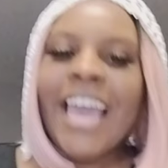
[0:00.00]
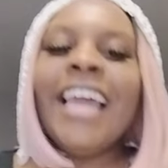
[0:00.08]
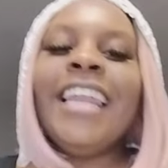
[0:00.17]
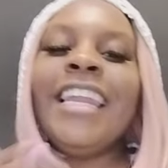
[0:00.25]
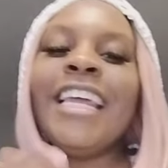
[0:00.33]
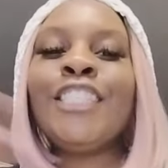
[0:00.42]

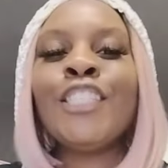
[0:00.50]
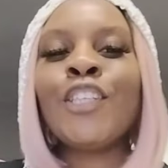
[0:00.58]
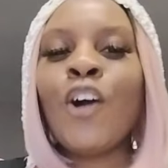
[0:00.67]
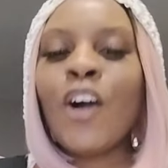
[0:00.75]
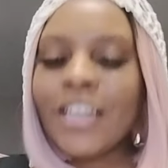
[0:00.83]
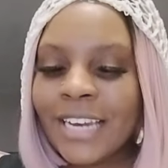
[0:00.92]
Let's just
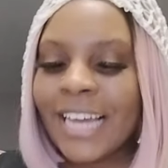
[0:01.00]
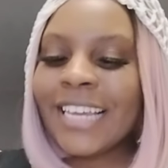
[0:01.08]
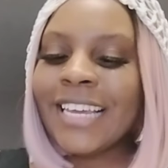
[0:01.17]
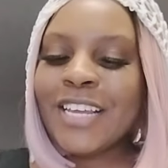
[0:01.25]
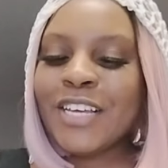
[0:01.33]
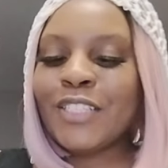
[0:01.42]
call it like
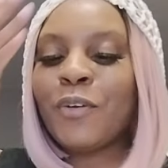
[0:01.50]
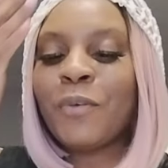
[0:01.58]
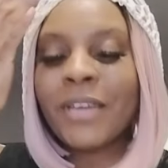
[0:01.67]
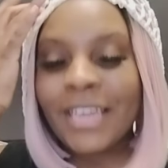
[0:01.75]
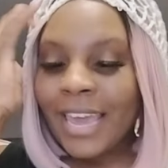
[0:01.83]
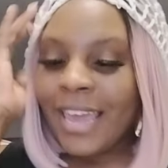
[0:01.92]
it is,
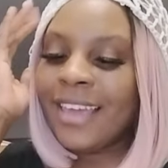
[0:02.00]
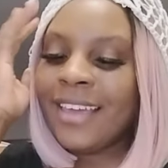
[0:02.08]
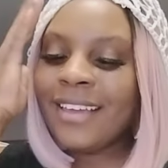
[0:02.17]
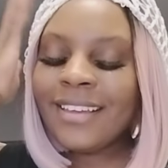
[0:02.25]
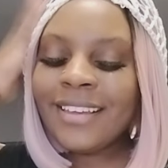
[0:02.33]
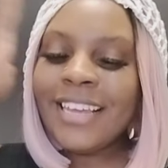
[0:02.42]
okay?